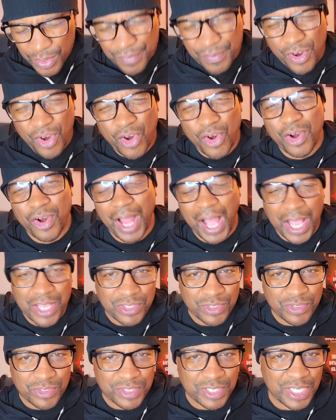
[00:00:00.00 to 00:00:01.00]
heard
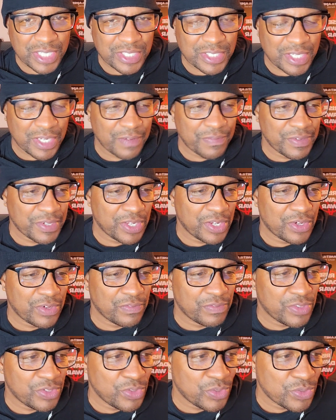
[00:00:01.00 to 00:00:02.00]
Oscar say stuff in
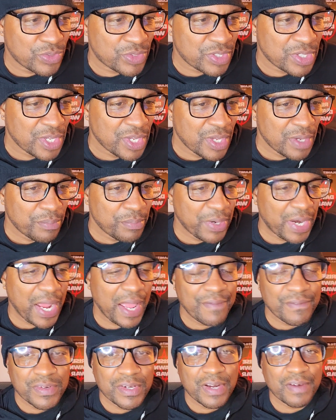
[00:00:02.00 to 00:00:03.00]
interviews, but
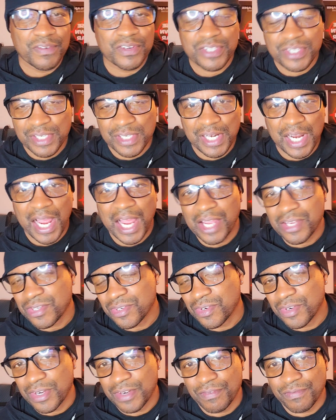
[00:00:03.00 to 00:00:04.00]
I've never seen
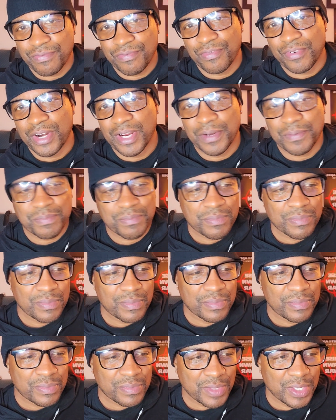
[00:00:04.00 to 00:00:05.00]
Oscar confront,
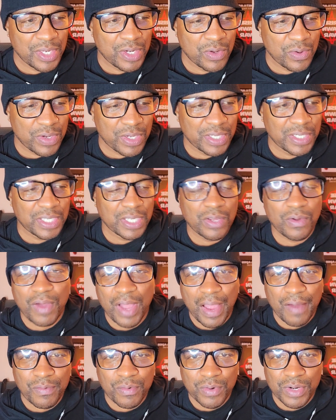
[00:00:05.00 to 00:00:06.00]
you know, Canelo
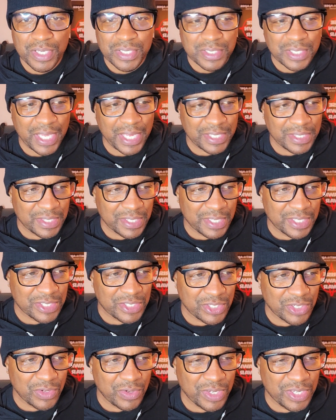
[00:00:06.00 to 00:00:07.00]
Alvarez like
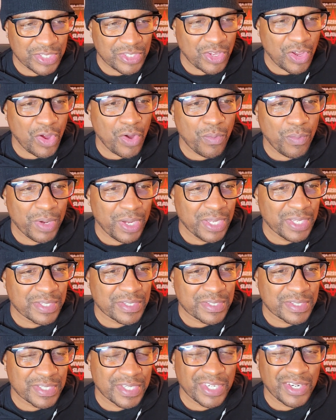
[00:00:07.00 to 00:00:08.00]
this. You know, he's
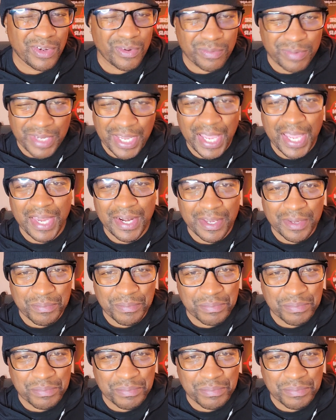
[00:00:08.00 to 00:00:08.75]
always, you know, kind of